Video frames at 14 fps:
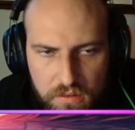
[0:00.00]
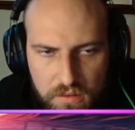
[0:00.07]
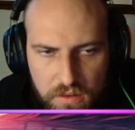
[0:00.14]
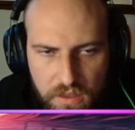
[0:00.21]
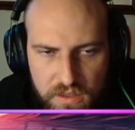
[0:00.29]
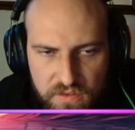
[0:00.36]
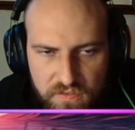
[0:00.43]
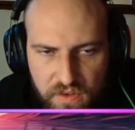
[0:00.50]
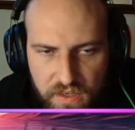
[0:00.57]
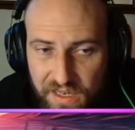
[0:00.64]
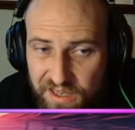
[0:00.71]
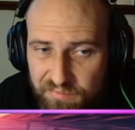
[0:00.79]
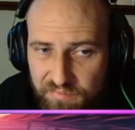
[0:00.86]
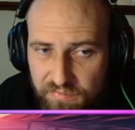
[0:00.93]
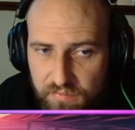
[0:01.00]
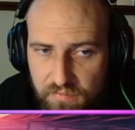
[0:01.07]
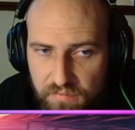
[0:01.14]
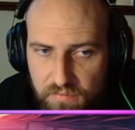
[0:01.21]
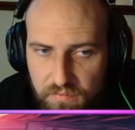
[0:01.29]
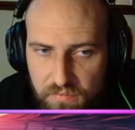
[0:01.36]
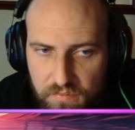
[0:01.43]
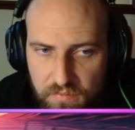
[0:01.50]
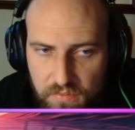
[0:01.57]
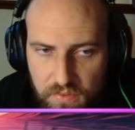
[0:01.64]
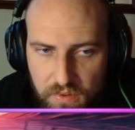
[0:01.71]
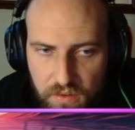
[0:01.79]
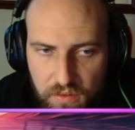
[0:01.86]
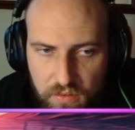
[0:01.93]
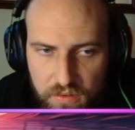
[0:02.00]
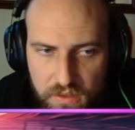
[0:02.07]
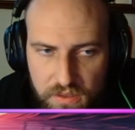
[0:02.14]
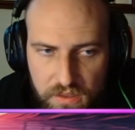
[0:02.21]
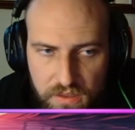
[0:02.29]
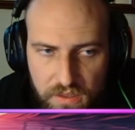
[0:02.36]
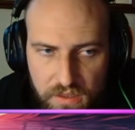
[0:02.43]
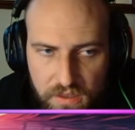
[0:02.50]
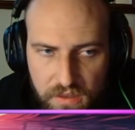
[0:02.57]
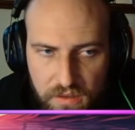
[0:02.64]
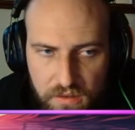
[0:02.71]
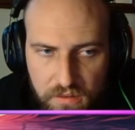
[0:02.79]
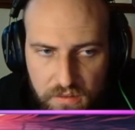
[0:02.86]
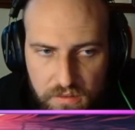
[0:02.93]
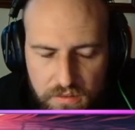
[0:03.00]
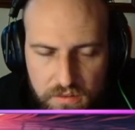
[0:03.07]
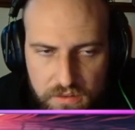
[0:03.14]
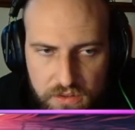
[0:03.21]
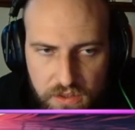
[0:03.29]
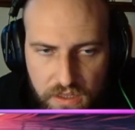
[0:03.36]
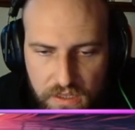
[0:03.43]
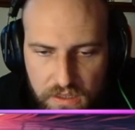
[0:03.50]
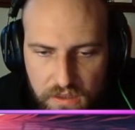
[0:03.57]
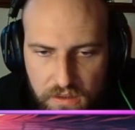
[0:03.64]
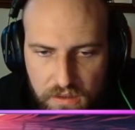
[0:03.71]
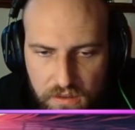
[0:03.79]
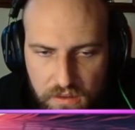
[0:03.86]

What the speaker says: Did I just fuck up? No, king can't get in. Check.